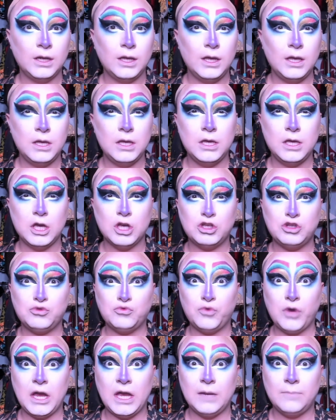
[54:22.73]
Yes,
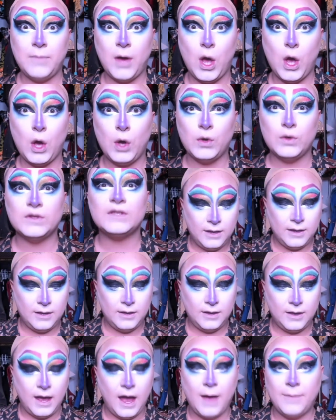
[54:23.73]
rainbows.
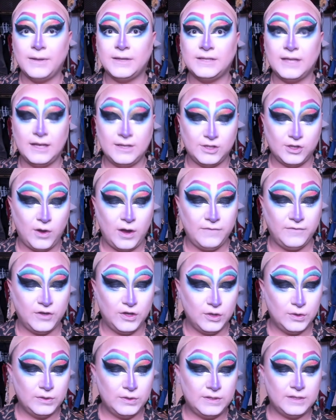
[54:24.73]
I'm excited. So I've
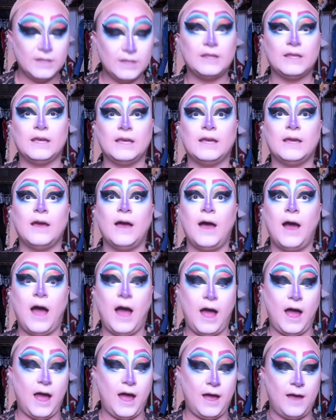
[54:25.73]
used the
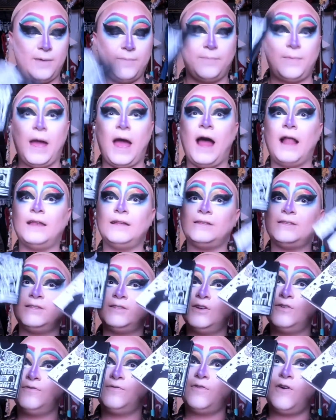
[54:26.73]
palette
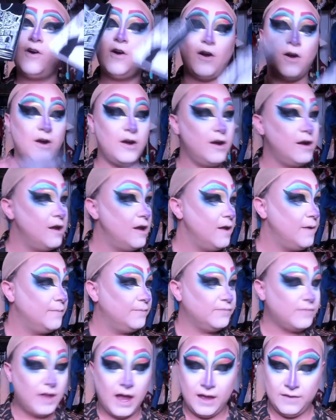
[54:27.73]
so far.
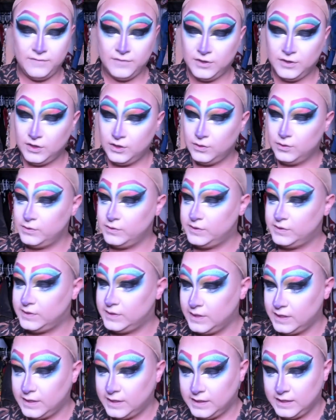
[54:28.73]
I've used
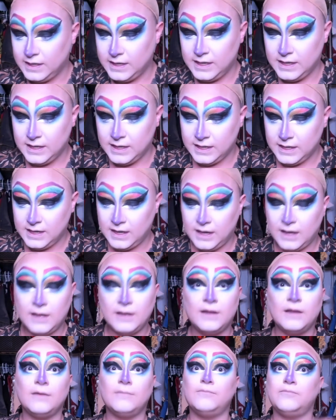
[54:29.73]
the
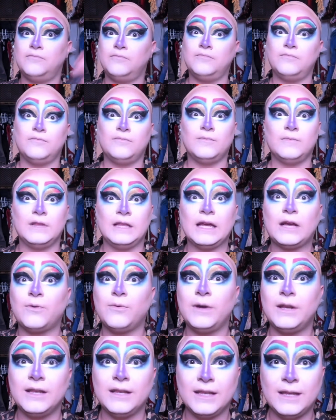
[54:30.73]

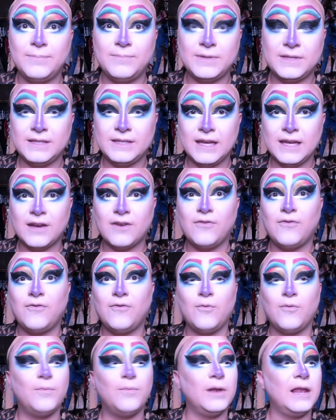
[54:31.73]
liquid lipstick
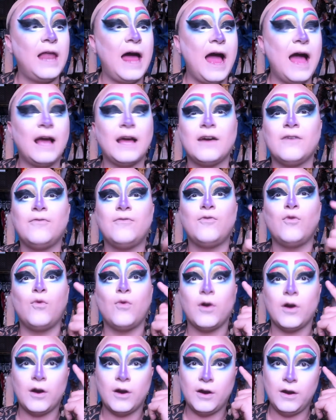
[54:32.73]
black
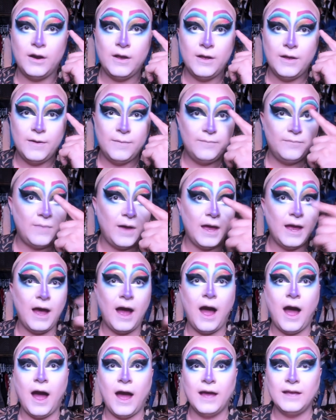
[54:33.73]
for my
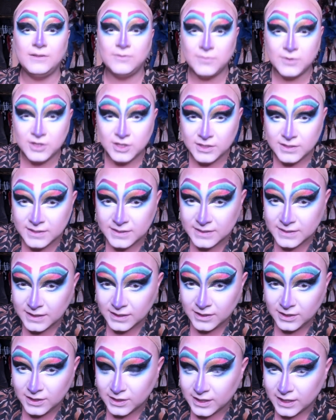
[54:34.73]
eyes, which it's still
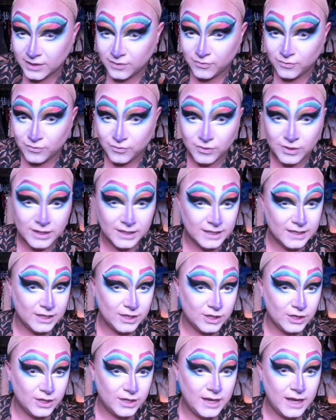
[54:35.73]
looking really
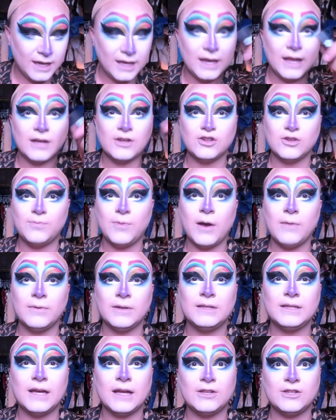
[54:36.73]
good. I can actually probably
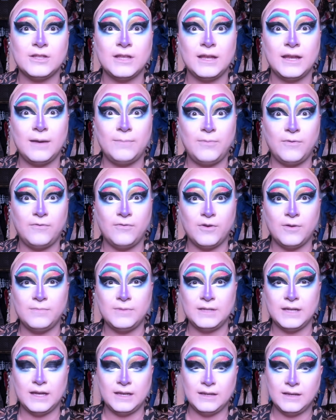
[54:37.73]
touch that up before I'm
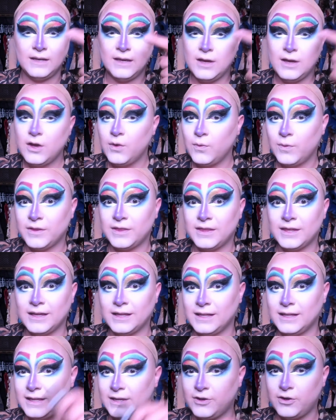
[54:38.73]
done with the
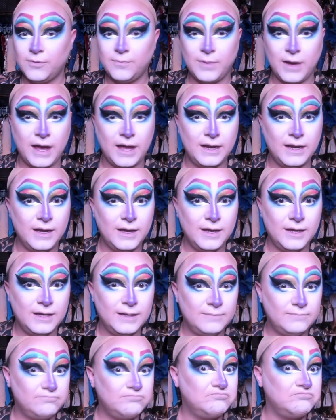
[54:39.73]
glitter, but
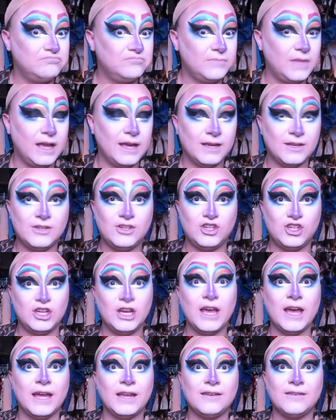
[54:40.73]
like
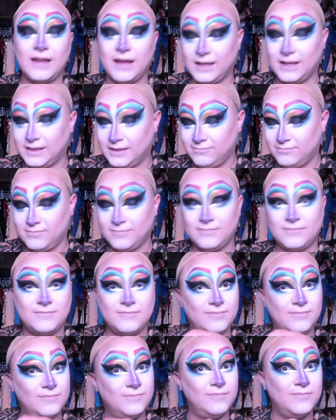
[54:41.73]
shit, like
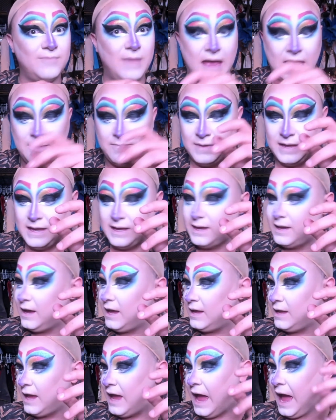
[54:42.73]
maybe a
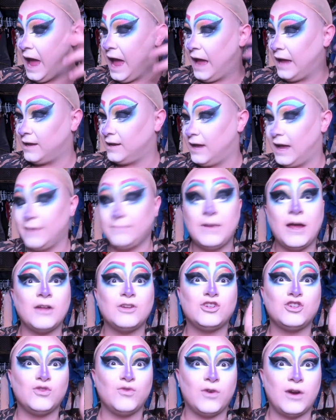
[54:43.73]
hack. I'm not
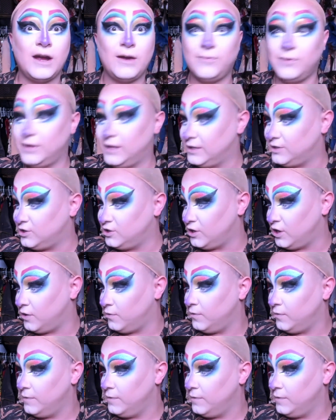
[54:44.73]
sure. I will let you know.